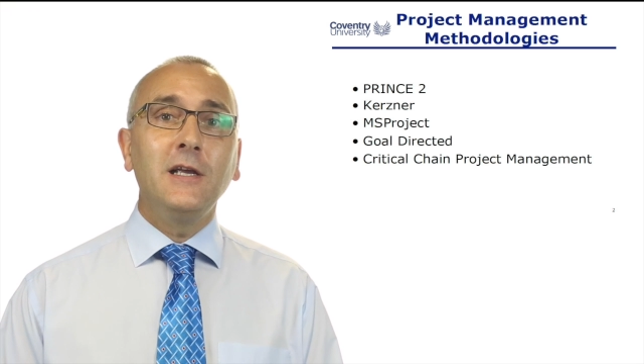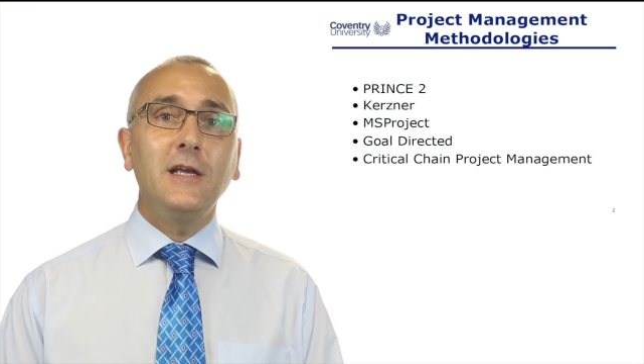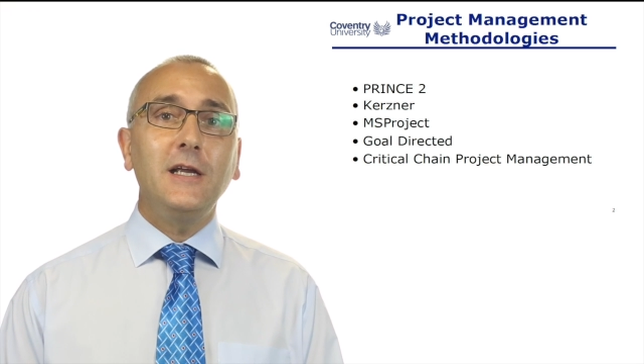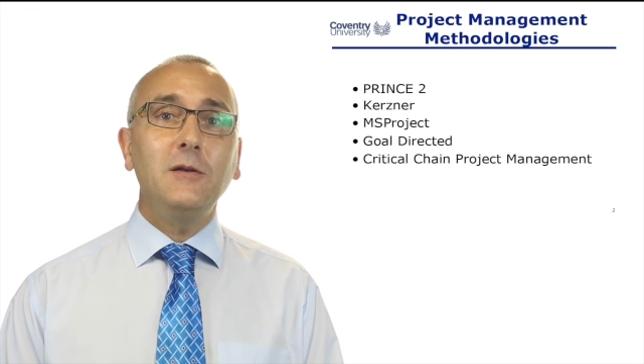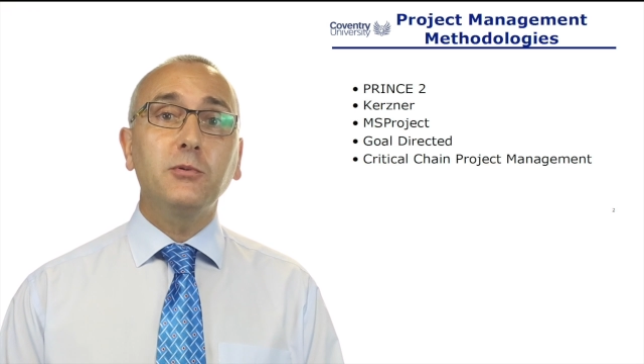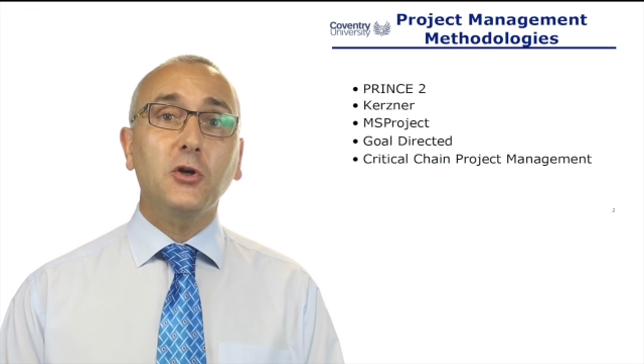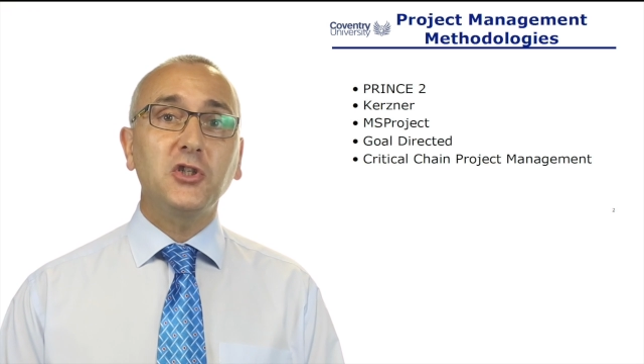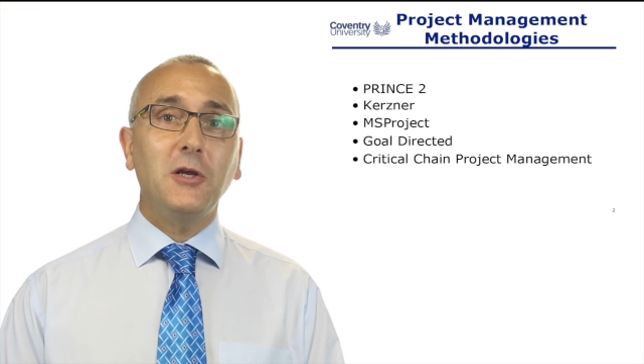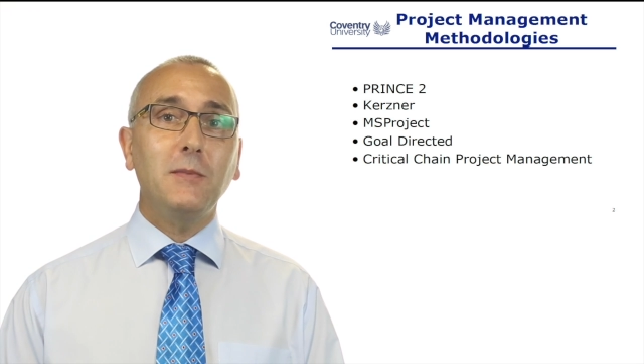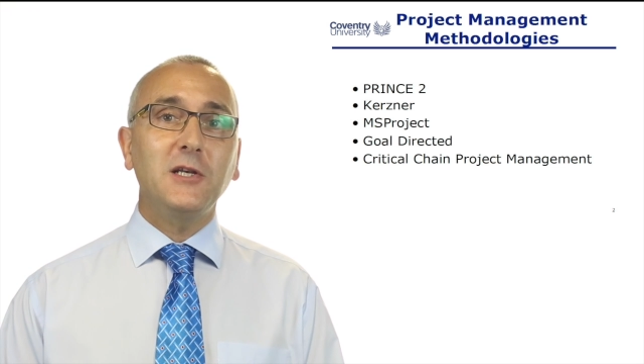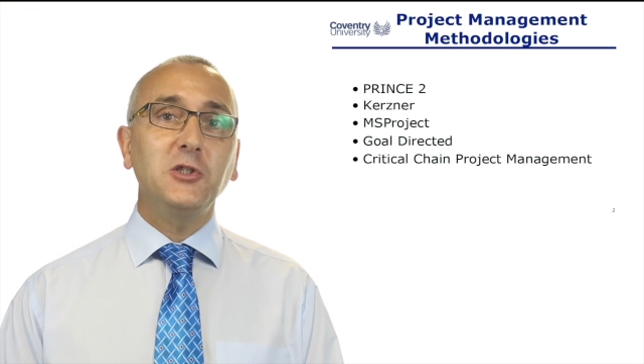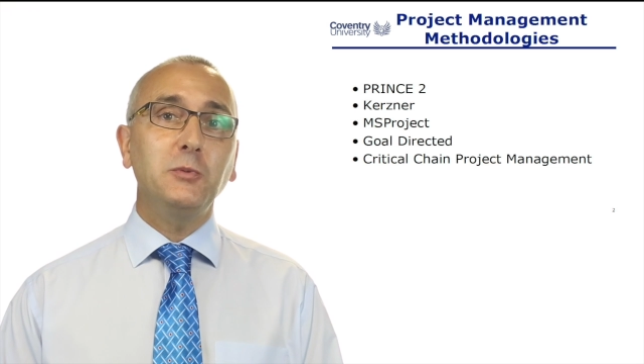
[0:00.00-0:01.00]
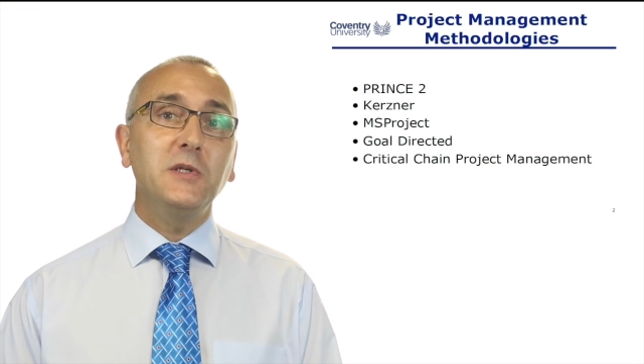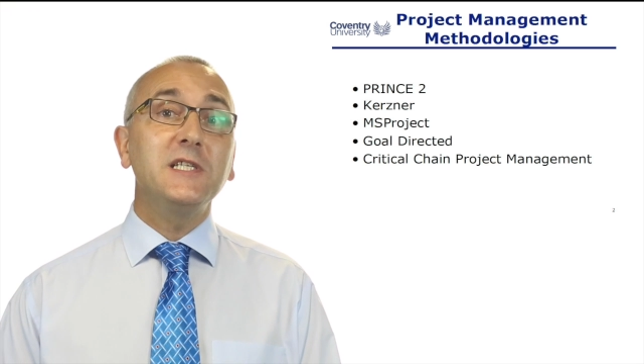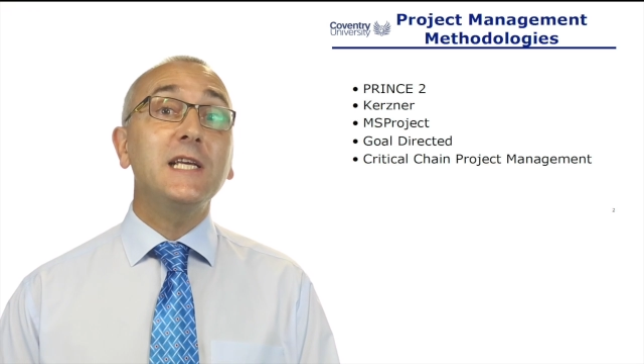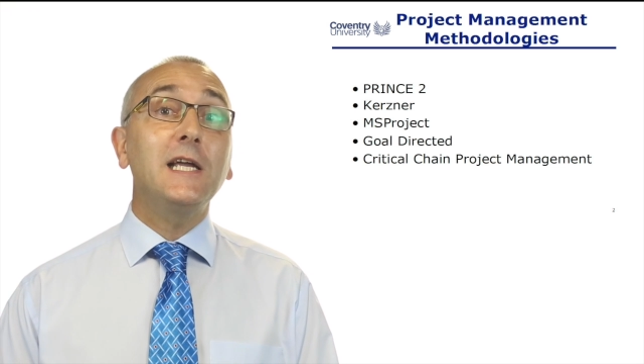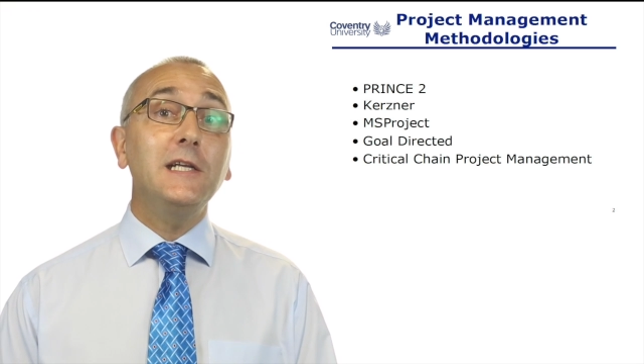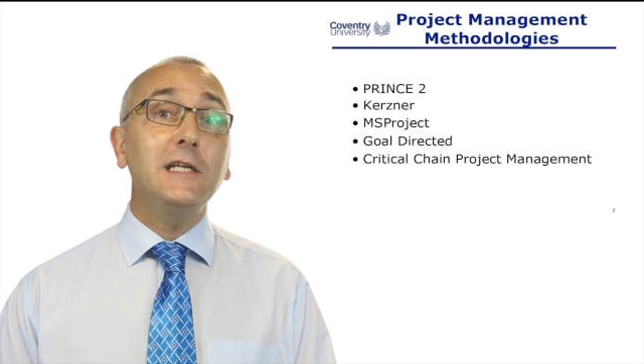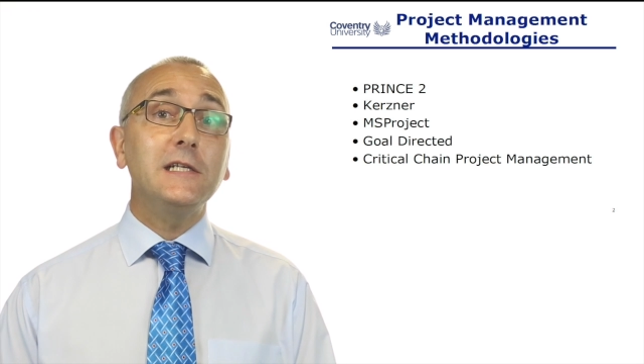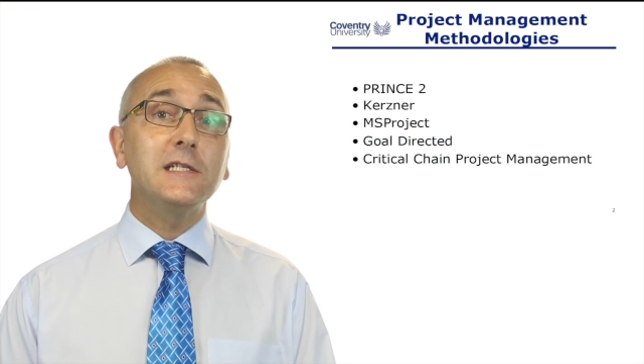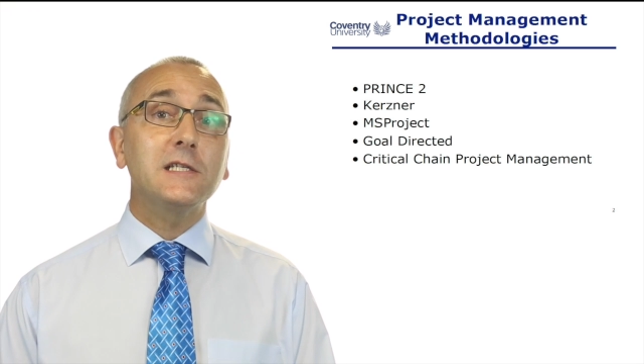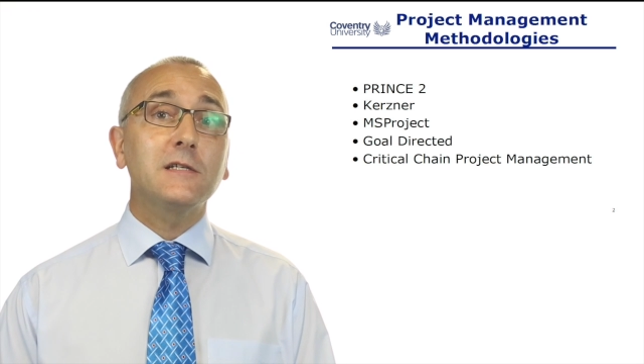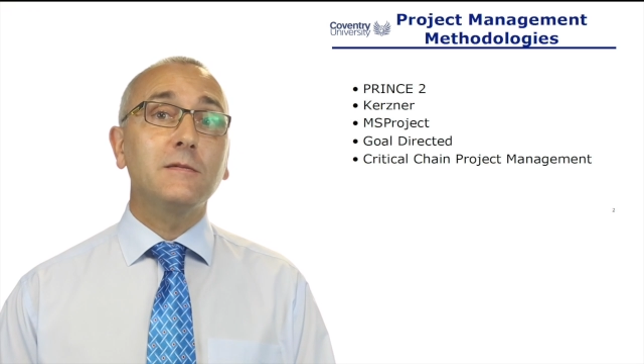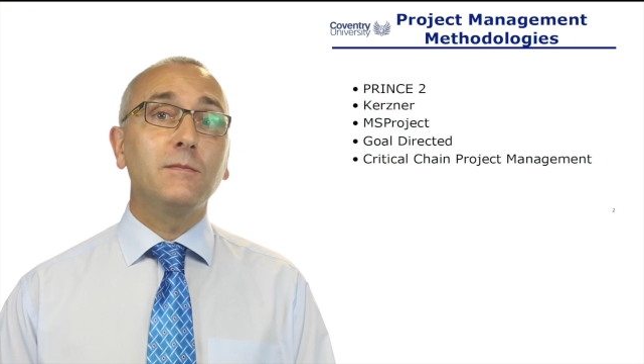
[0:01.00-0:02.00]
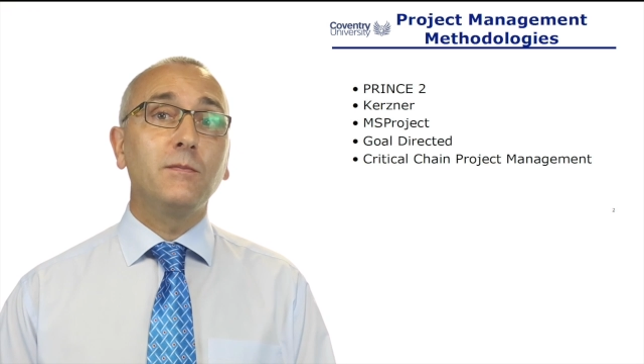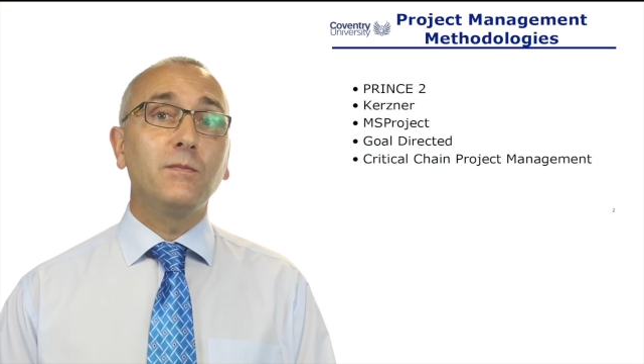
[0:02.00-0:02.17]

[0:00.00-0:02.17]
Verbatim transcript: in project management techniques.